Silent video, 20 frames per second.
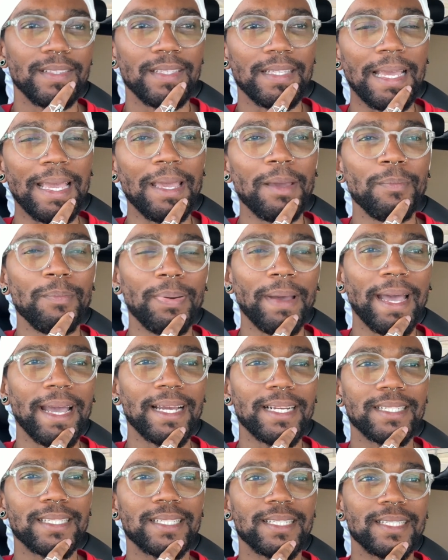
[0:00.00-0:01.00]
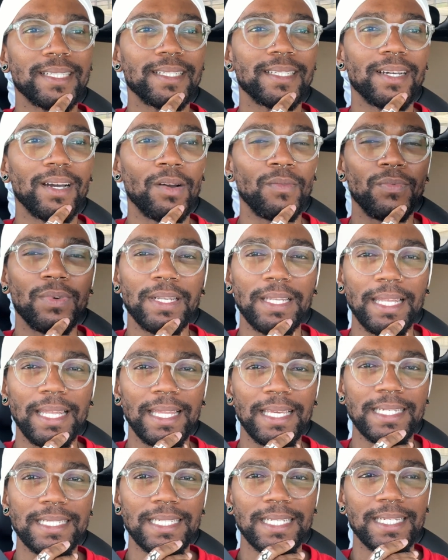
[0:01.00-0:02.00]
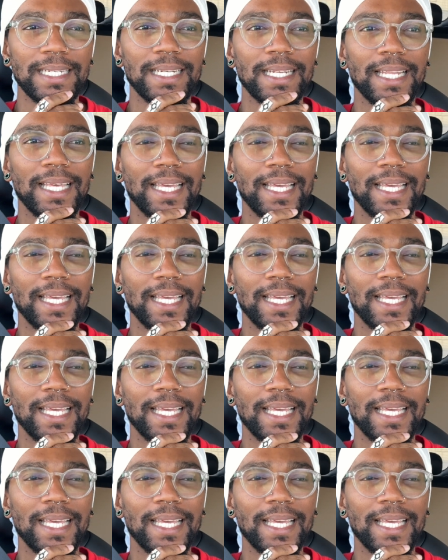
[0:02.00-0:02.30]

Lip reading: the impact of religion